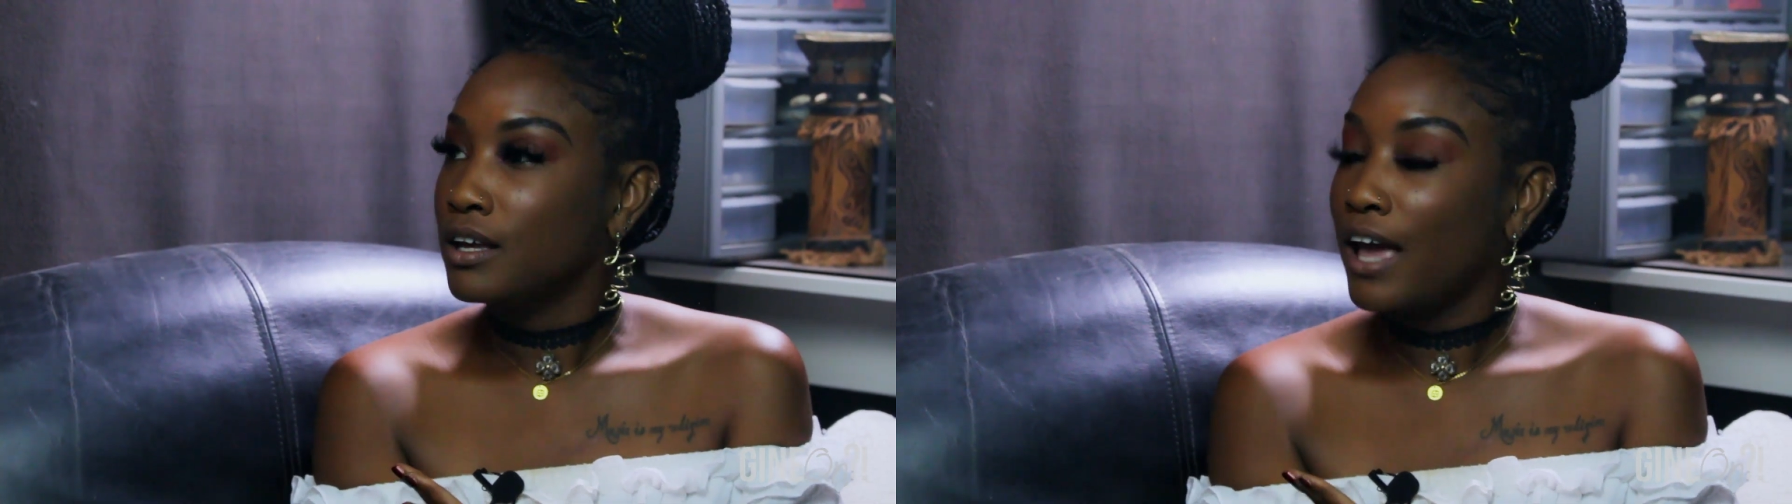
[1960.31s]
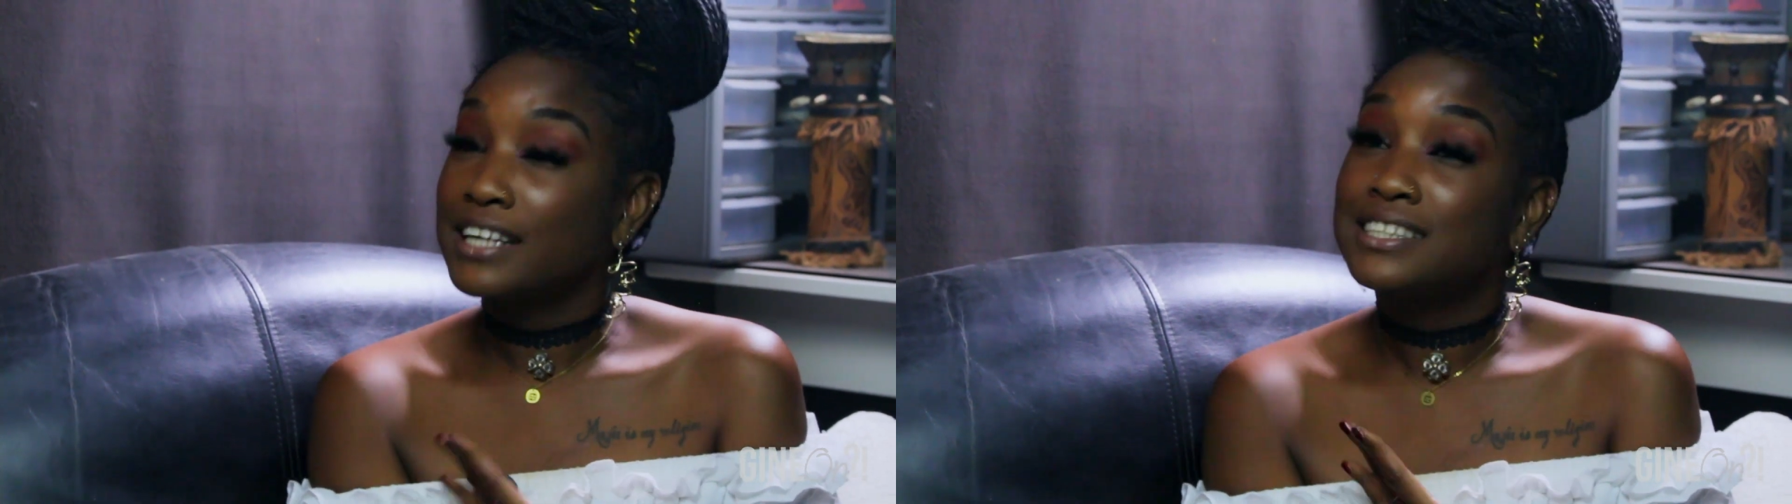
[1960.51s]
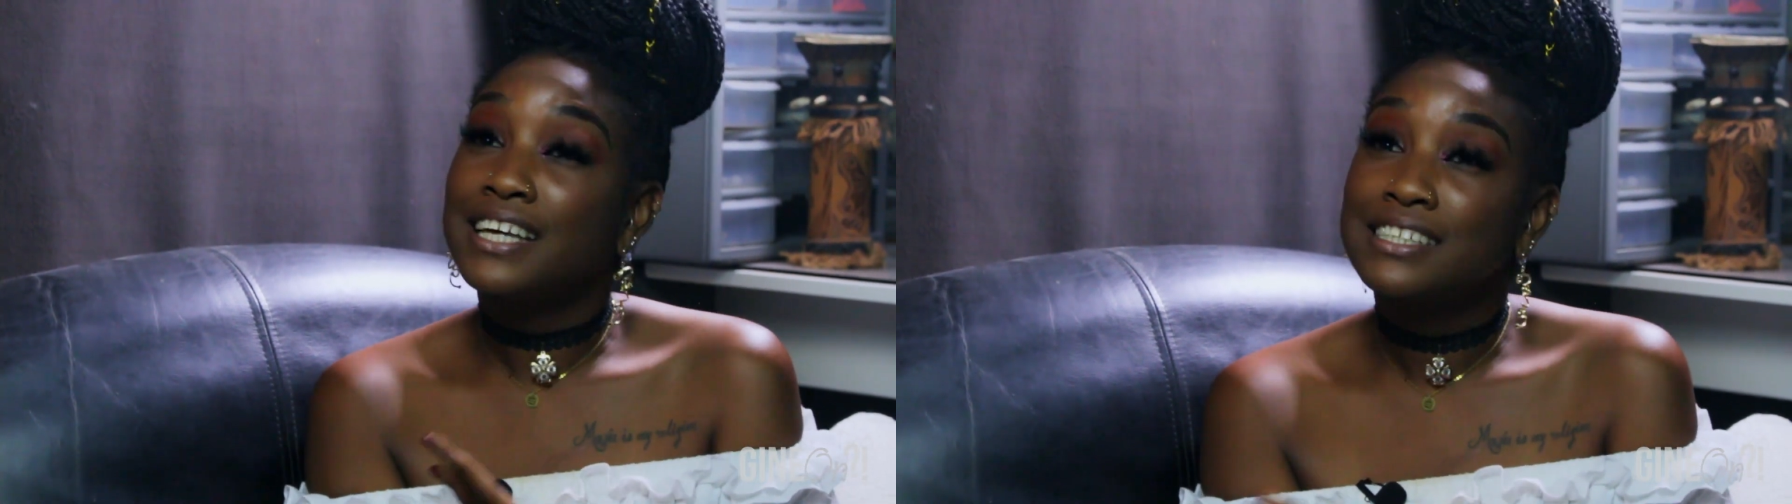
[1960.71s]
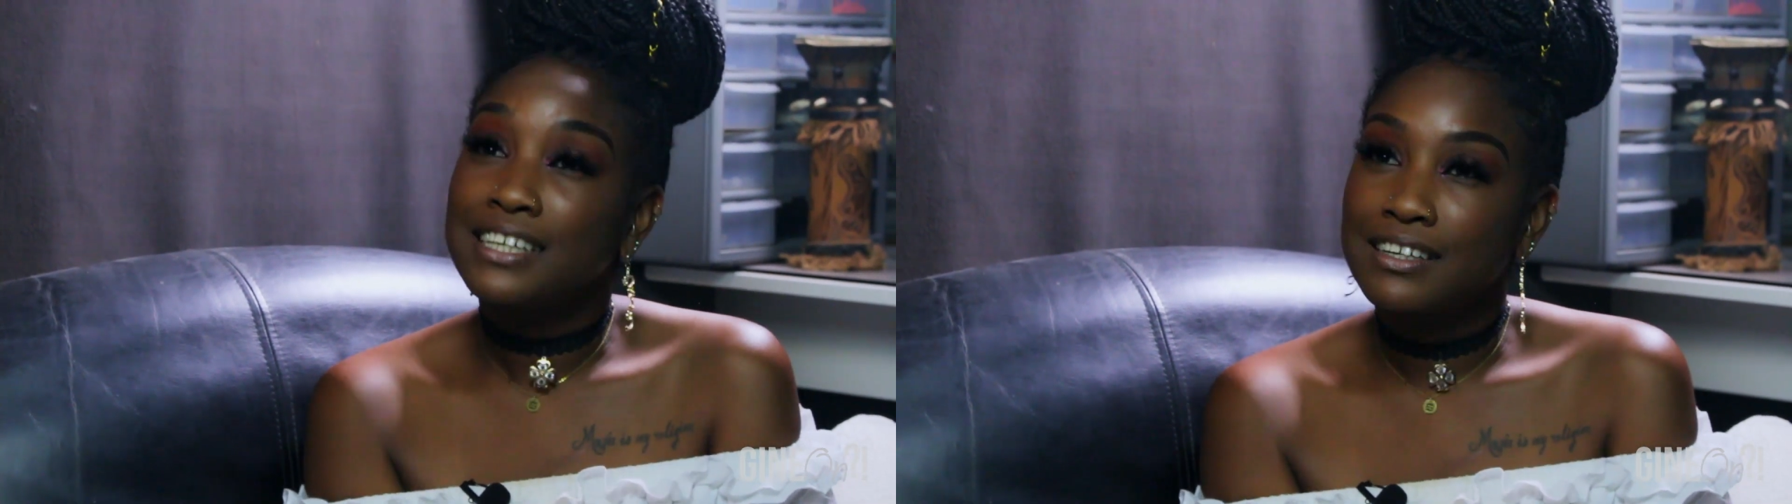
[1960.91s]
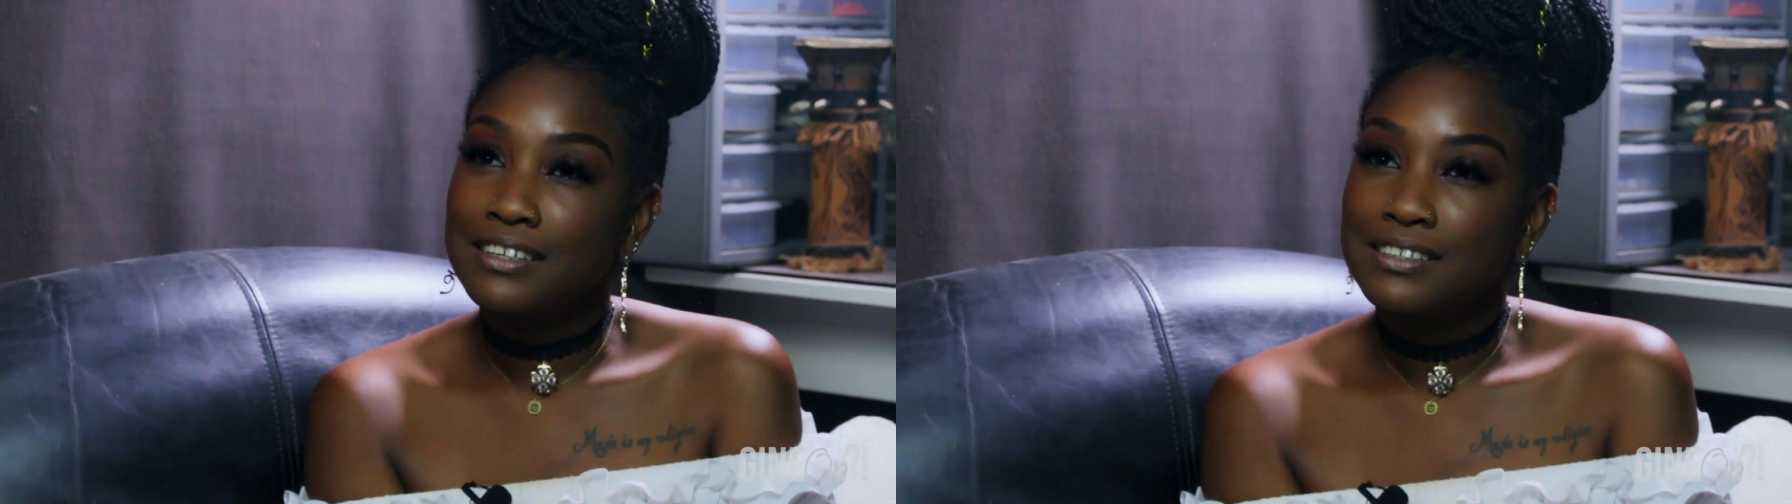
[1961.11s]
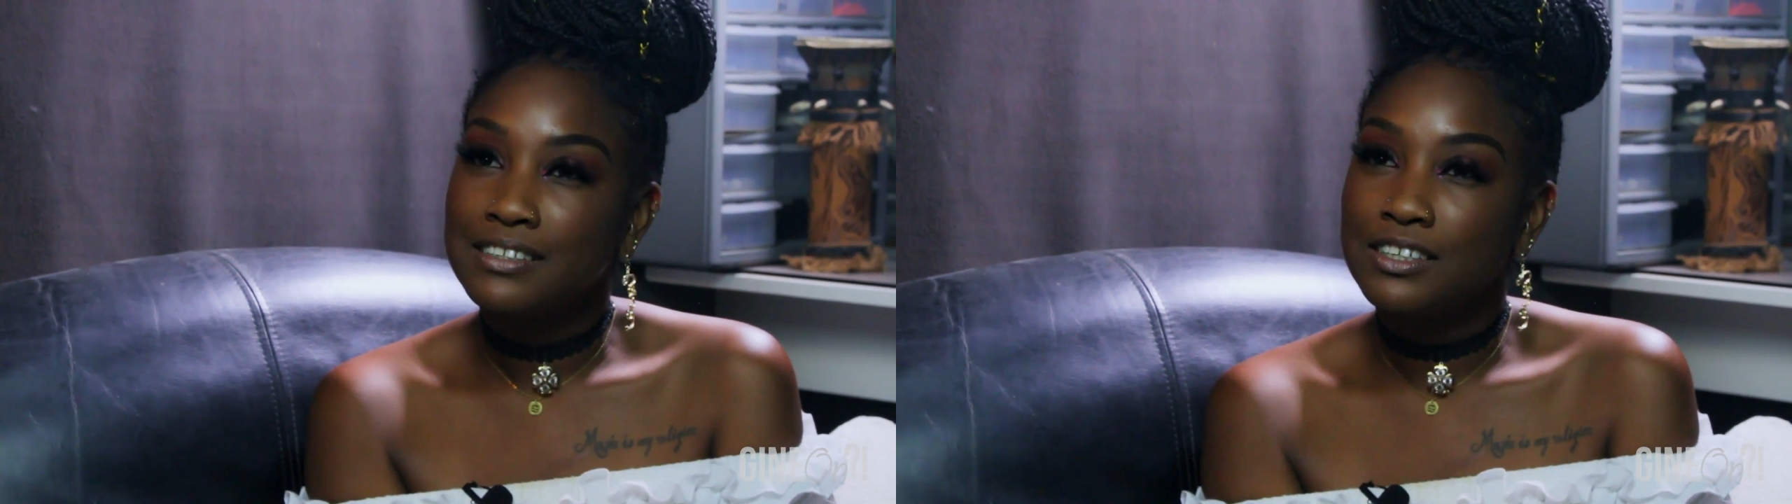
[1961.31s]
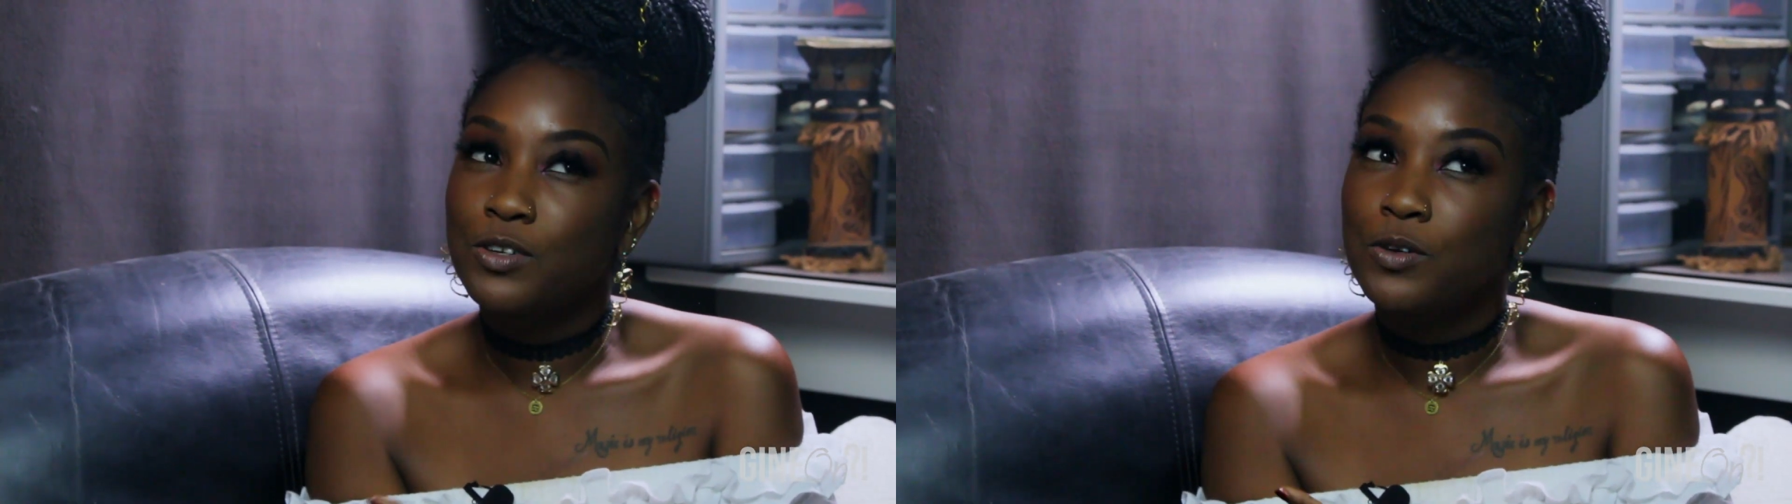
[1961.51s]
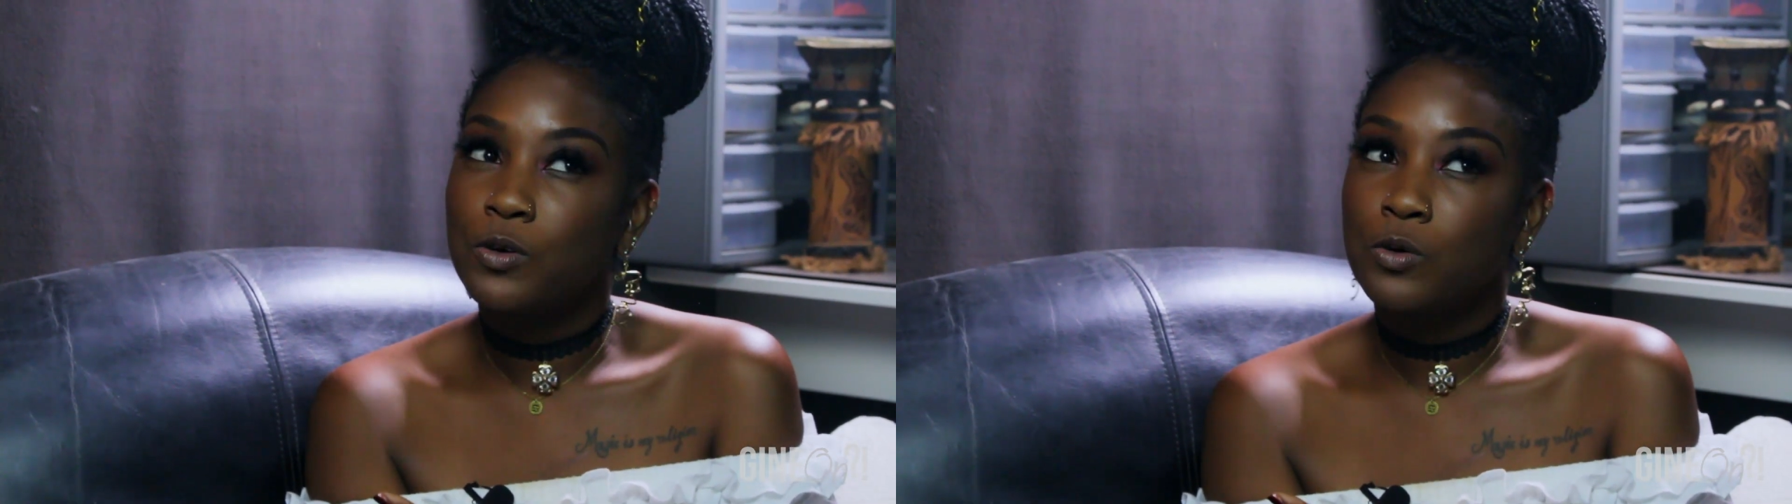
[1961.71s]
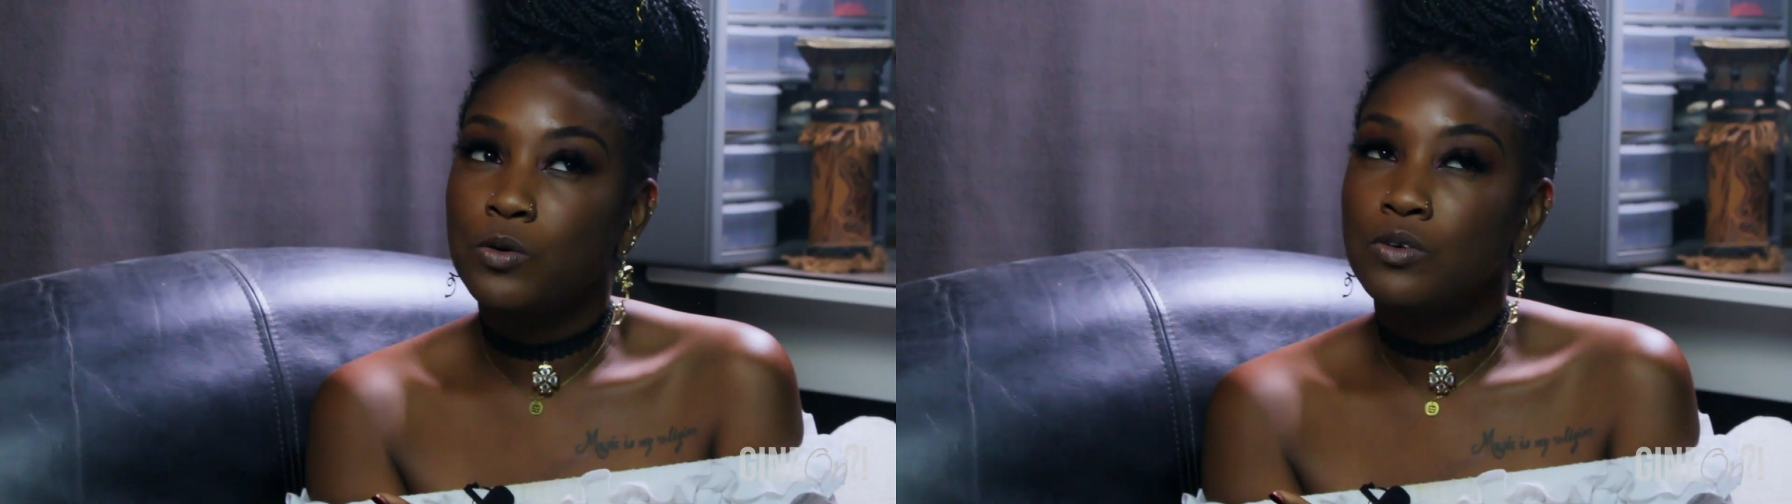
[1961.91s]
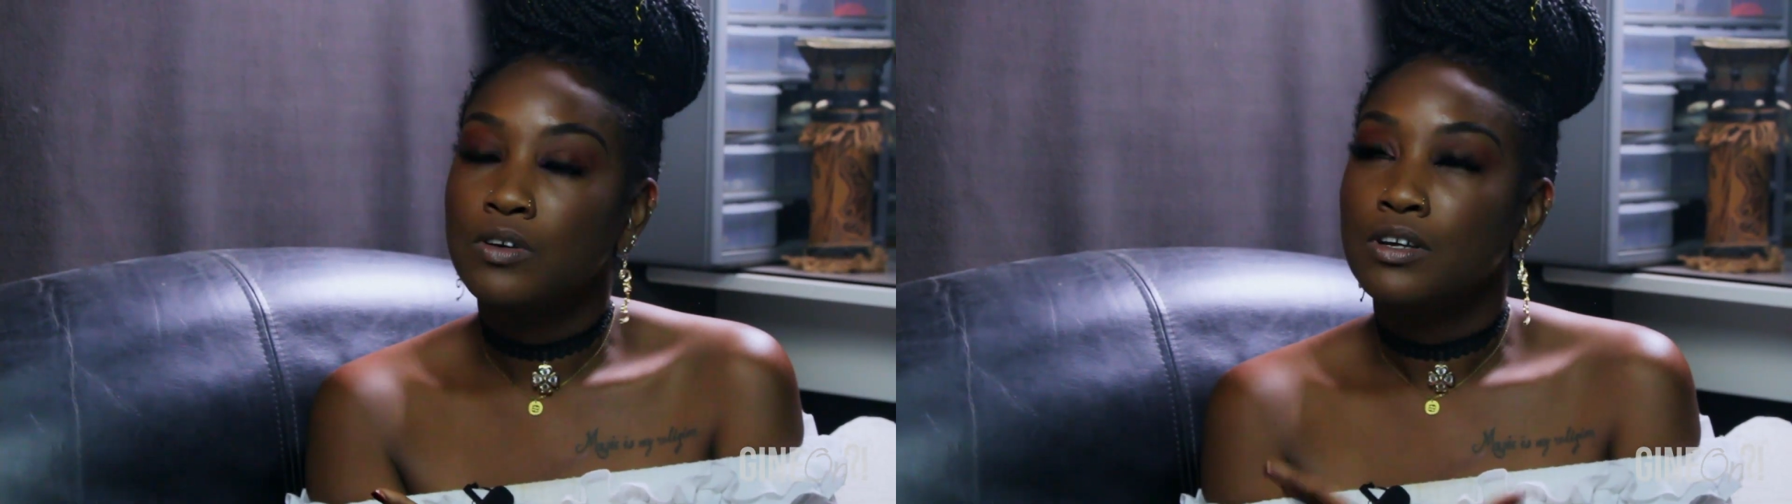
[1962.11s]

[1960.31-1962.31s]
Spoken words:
excited to know,